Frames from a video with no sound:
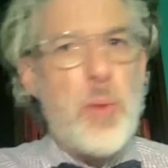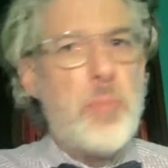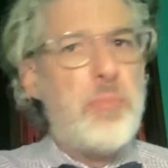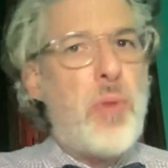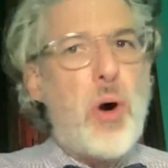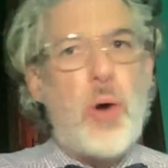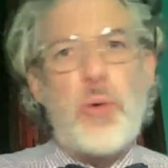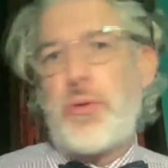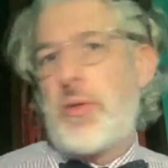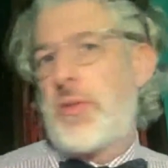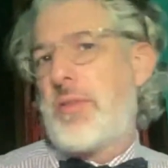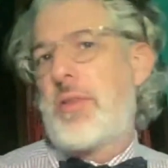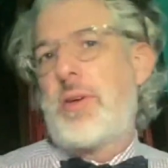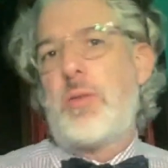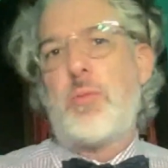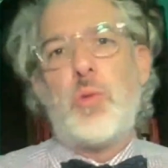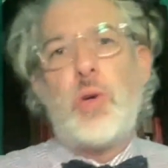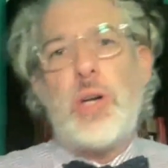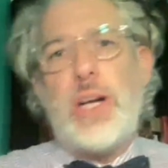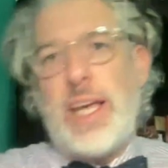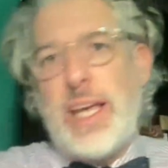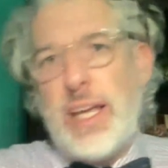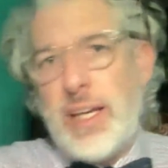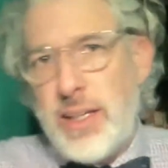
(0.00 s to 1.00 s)
Both of them
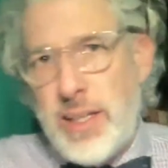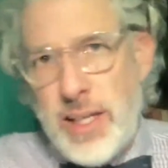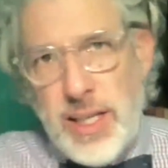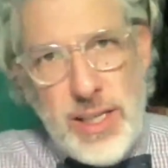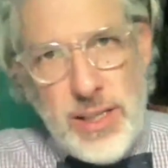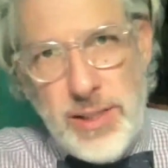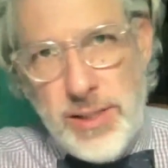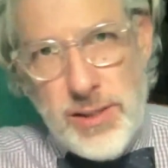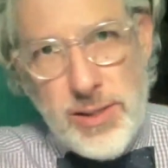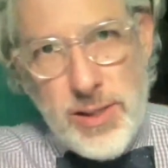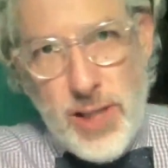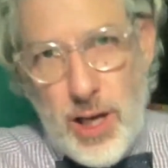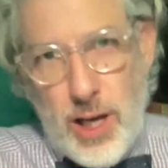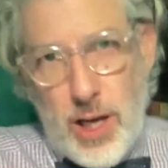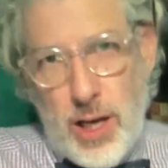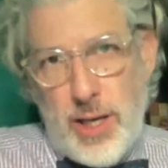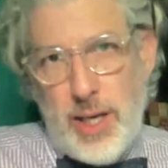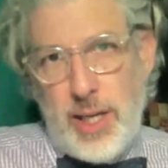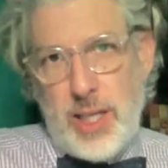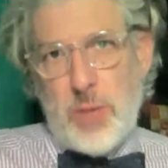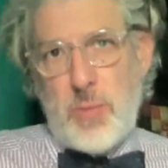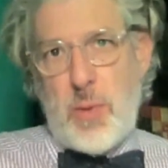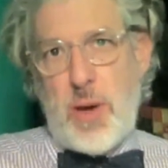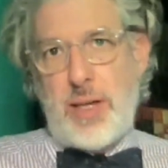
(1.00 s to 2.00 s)
were indies,
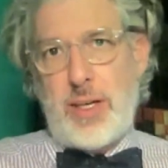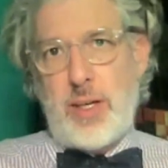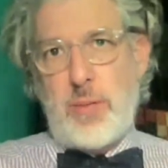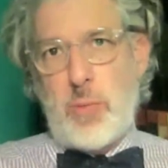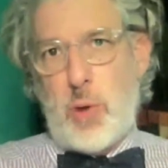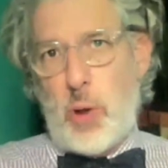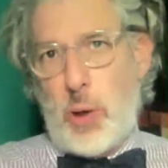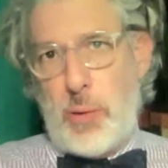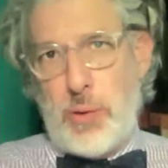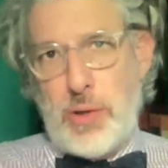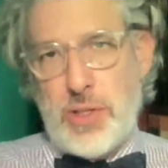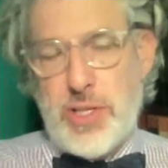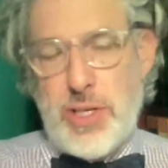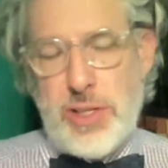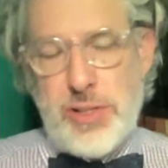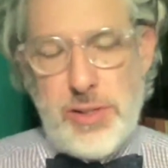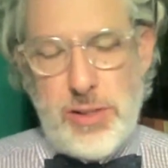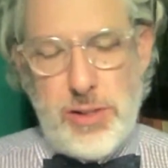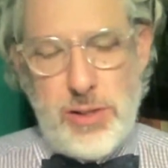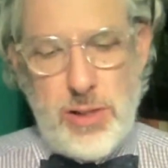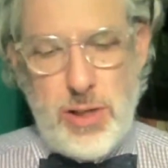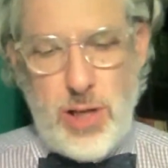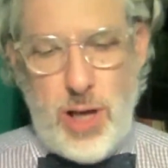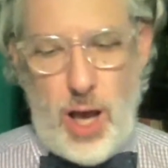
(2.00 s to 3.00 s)
independent
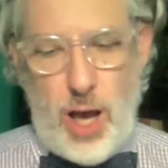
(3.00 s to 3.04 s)
brokerages,